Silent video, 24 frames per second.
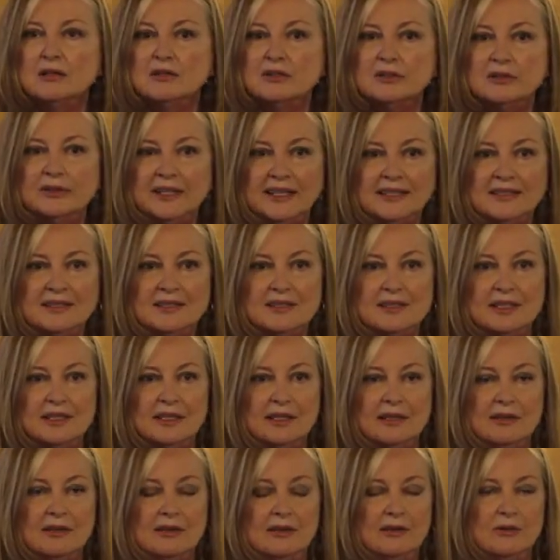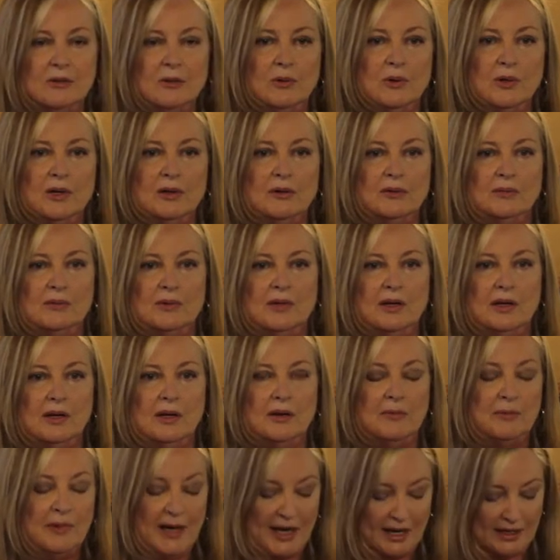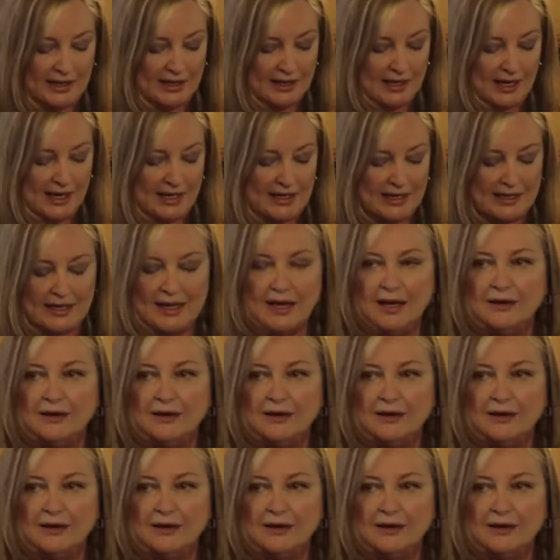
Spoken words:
cleansing or eradicating